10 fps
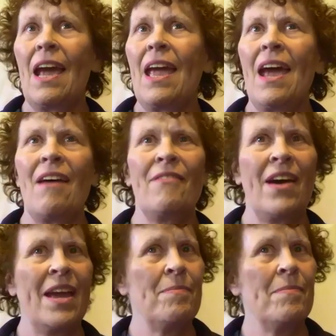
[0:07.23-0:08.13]
Have
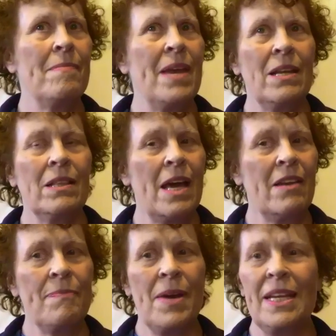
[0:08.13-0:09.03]
I made a lot
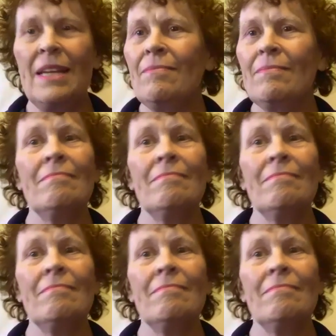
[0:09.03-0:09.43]
of money?